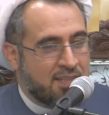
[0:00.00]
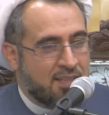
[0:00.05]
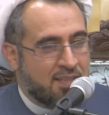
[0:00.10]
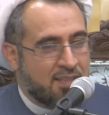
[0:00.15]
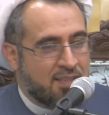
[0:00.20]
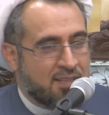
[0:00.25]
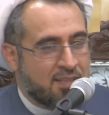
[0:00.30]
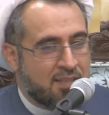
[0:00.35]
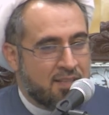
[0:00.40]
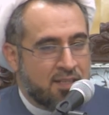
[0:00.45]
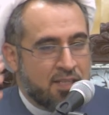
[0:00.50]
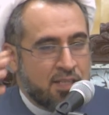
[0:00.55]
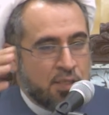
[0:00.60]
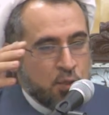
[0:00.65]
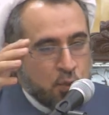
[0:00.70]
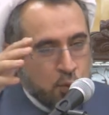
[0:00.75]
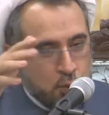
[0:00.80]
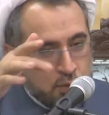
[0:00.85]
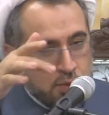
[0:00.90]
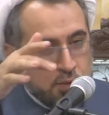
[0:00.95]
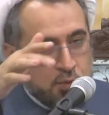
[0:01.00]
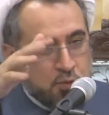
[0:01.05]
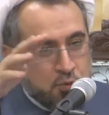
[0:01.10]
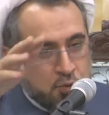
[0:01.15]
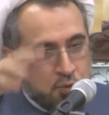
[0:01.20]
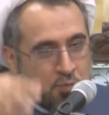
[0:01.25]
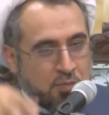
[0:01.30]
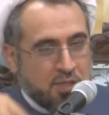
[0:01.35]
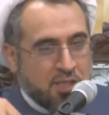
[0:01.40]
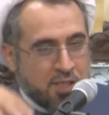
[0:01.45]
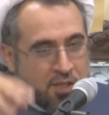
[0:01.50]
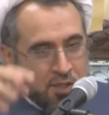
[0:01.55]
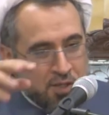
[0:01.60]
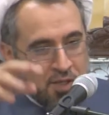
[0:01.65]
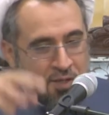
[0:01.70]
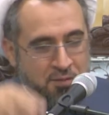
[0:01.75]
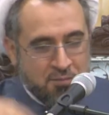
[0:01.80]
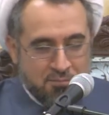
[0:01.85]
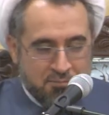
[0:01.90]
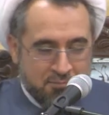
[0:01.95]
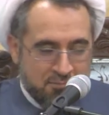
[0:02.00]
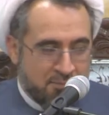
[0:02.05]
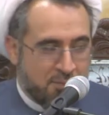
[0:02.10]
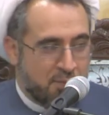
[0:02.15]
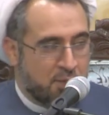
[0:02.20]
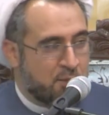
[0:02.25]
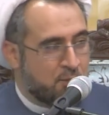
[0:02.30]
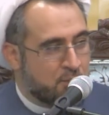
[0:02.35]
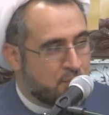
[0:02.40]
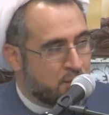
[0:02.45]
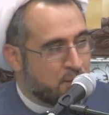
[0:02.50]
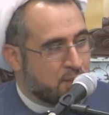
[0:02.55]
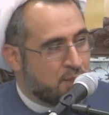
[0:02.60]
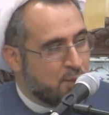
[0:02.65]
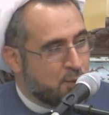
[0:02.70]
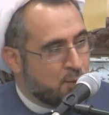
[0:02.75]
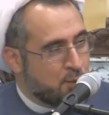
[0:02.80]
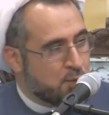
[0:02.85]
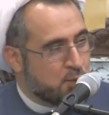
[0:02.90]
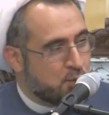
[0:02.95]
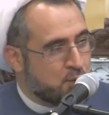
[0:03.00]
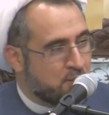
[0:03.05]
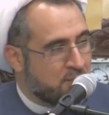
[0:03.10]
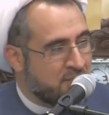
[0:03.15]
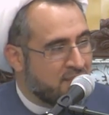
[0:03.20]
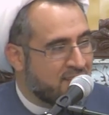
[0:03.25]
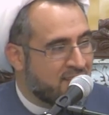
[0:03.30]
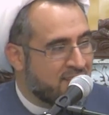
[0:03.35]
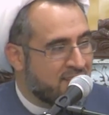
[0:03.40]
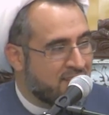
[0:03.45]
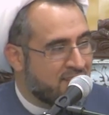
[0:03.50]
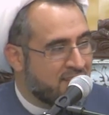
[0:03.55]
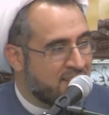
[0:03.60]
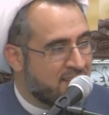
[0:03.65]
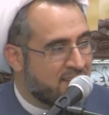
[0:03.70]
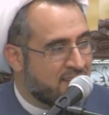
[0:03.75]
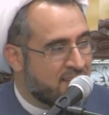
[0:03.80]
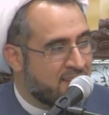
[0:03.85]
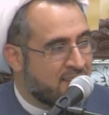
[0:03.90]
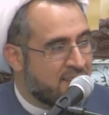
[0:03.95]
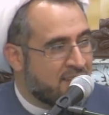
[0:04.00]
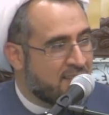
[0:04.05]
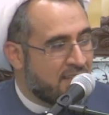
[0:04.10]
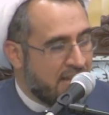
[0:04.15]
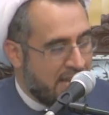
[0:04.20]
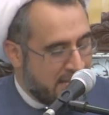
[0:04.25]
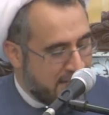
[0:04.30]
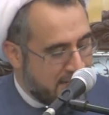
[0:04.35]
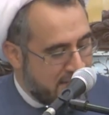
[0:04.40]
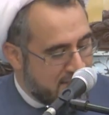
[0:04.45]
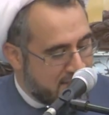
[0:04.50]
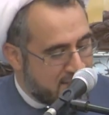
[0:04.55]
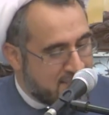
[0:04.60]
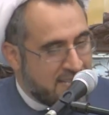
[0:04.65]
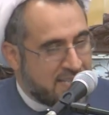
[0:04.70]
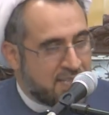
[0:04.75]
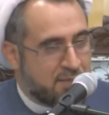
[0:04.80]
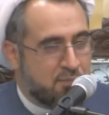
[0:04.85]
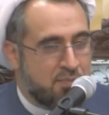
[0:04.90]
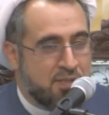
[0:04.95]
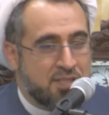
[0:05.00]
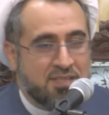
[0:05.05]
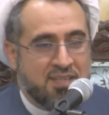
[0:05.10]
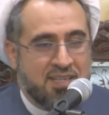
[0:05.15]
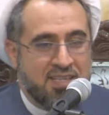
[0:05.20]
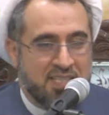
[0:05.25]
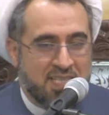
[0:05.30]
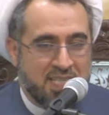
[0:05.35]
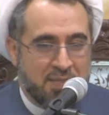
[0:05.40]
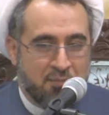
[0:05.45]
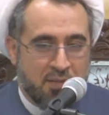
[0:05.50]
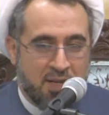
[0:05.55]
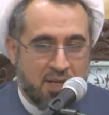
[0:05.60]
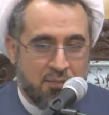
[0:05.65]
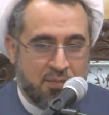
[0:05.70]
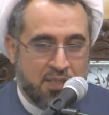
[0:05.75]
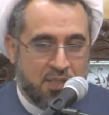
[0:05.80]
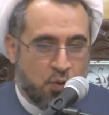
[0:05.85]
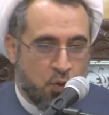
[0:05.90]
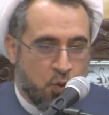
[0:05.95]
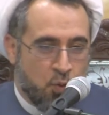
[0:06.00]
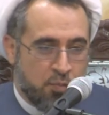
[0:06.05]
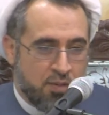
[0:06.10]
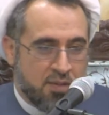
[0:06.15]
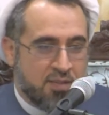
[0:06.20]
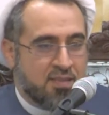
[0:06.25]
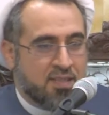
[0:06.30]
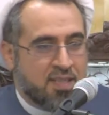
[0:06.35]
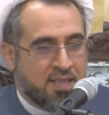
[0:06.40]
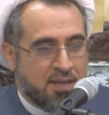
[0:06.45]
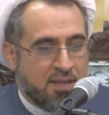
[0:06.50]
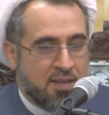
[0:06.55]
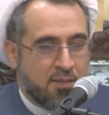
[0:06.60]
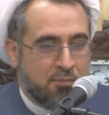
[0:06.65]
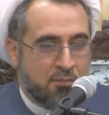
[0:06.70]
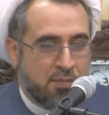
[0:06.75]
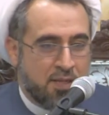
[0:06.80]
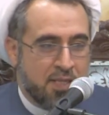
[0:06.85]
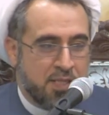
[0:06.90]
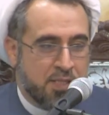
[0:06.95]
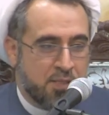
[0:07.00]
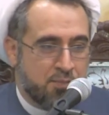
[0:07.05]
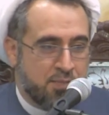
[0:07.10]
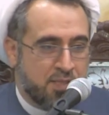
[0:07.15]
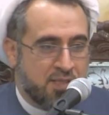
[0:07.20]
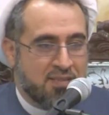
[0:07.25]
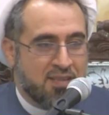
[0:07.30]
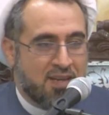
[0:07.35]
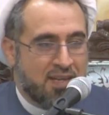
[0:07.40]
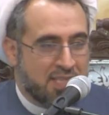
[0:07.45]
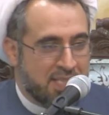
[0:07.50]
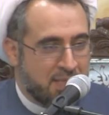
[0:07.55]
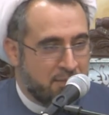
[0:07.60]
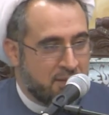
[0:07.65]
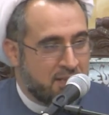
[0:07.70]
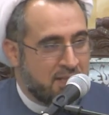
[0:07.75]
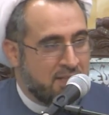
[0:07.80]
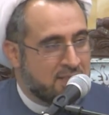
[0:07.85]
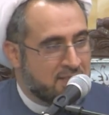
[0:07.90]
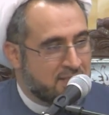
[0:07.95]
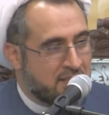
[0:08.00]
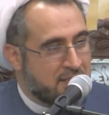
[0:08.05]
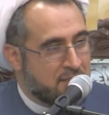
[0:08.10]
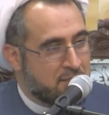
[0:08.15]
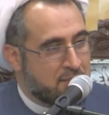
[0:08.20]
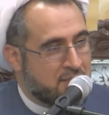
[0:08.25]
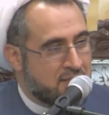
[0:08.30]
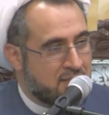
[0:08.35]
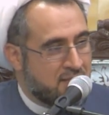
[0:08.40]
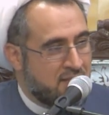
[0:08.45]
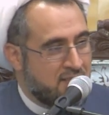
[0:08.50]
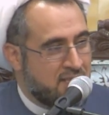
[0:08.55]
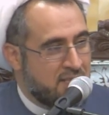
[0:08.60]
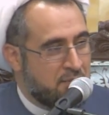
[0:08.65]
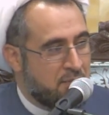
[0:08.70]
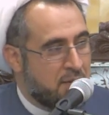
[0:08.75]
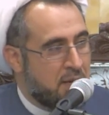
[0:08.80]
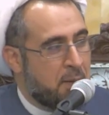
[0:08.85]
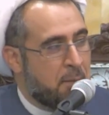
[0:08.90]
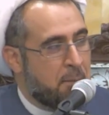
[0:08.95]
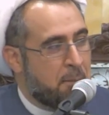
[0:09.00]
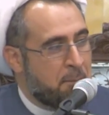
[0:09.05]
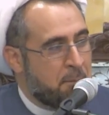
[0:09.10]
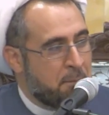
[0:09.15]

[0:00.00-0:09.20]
Then he noted to me, Come, come close to me. And I sat beside Imam. He opened the place beside him, and I sat beside Imam.